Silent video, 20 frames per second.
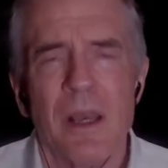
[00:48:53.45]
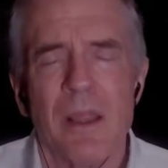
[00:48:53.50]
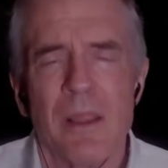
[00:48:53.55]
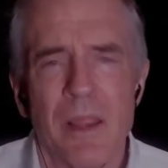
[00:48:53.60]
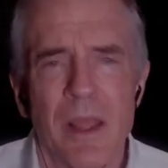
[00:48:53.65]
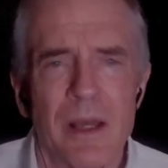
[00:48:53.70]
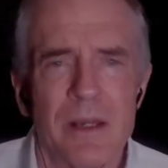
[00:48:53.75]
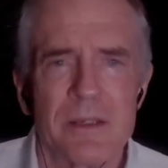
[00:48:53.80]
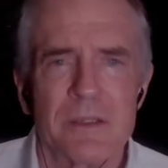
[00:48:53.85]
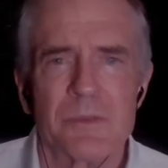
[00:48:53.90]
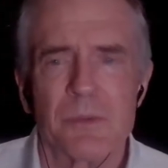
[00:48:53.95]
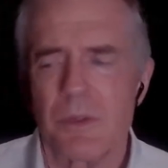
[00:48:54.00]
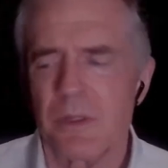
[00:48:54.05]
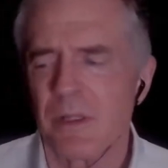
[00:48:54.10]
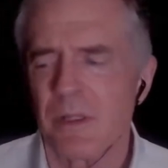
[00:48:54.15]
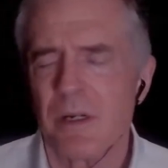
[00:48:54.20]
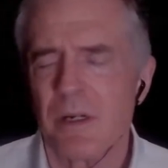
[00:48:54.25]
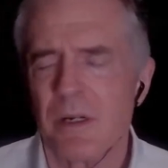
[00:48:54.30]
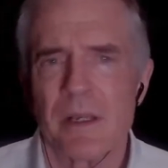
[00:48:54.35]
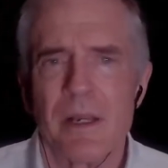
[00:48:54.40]
That is what the
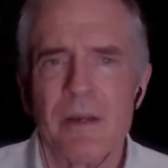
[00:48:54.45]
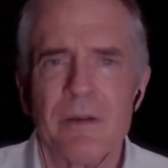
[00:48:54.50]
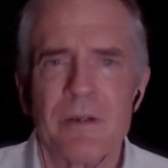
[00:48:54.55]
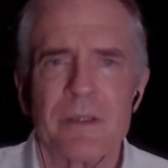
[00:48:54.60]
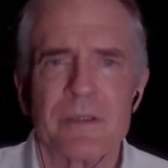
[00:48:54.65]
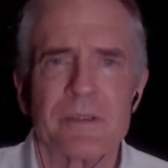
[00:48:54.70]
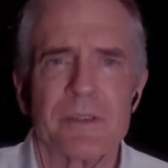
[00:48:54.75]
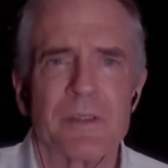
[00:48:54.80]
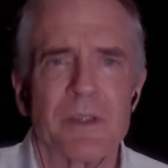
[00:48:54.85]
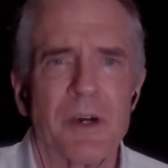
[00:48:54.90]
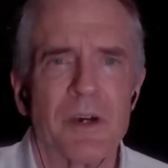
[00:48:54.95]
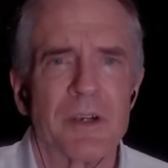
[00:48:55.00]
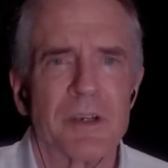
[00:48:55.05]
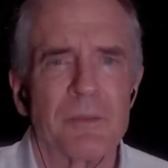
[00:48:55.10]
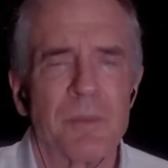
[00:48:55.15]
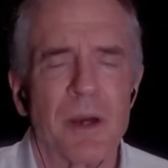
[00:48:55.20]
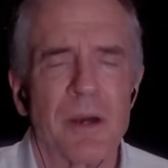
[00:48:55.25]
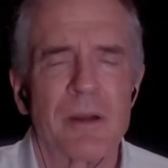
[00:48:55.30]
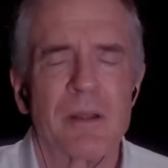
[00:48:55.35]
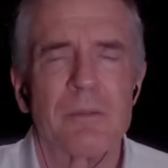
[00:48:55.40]
Hungarians are talking
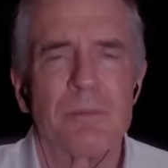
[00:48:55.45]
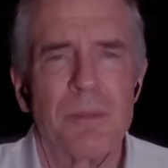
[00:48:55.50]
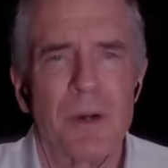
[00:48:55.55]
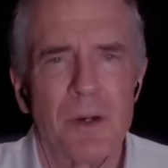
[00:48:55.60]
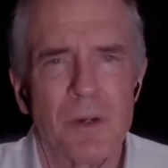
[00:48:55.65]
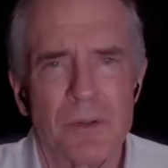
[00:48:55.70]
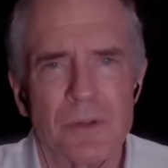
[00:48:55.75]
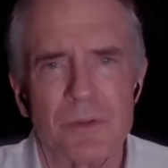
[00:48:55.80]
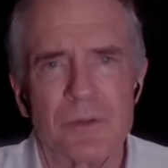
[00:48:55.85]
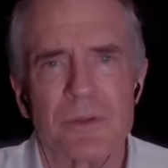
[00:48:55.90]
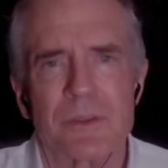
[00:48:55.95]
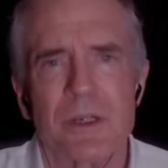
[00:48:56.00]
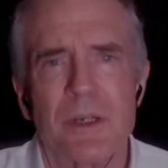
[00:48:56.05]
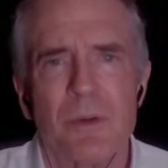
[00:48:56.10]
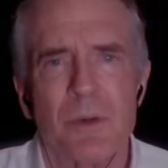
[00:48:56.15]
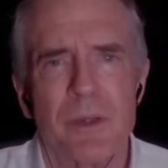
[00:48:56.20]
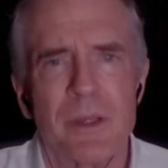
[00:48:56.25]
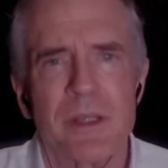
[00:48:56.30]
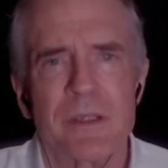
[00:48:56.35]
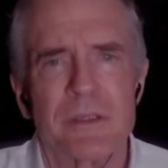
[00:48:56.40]
about, or the Poles,
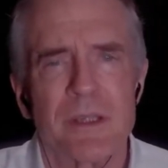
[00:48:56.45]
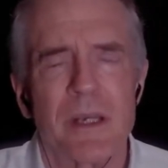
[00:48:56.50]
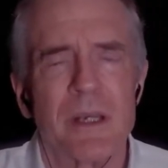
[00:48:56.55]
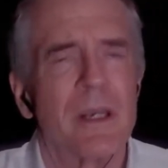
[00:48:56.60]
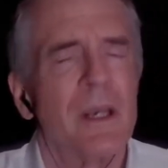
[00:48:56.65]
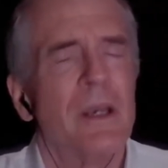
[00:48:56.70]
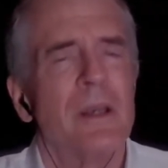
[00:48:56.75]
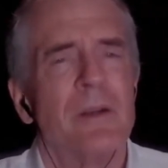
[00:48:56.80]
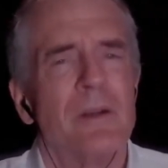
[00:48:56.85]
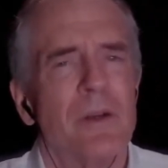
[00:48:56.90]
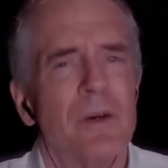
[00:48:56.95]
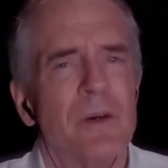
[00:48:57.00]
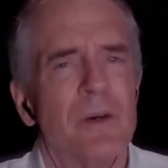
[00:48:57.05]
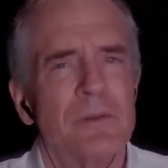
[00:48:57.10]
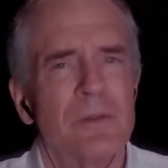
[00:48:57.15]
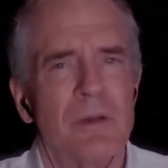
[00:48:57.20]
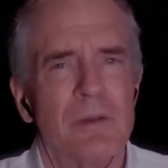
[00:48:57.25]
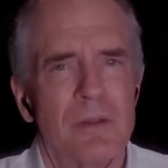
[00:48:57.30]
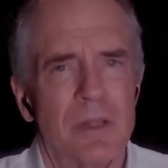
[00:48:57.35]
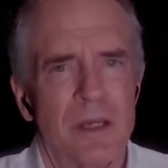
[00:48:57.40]
when they say, no,
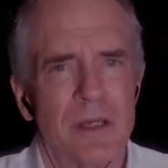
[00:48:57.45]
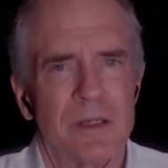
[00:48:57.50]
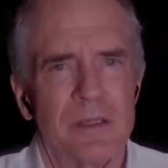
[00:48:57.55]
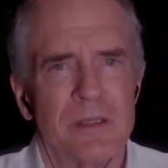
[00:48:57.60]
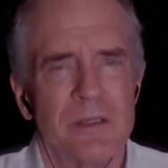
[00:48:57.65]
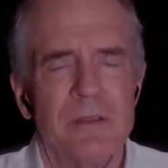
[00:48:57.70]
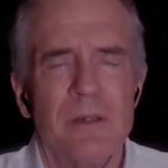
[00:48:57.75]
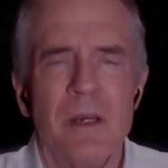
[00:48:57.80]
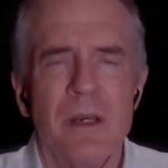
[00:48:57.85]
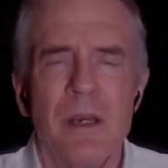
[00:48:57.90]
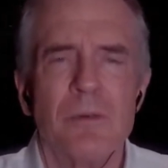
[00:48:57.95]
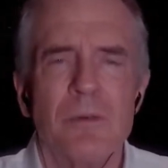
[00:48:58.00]
no, thank you.